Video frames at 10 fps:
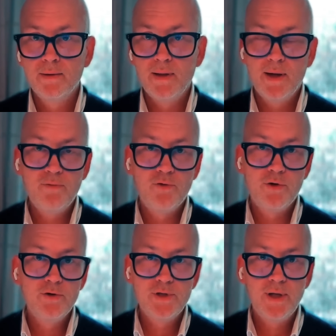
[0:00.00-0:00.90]
And
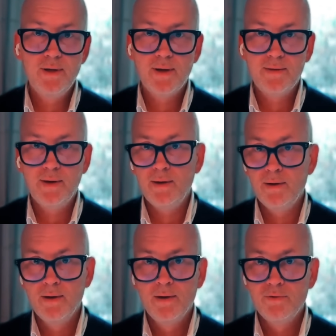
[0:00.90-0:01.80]
therefore you see that
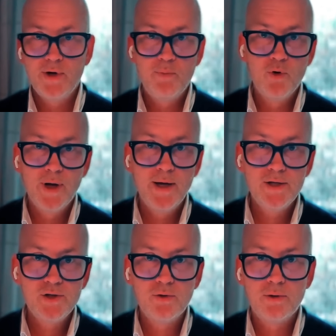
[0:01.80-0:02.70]
the
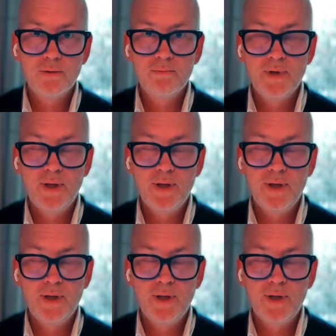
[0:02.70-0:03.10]
AAAs or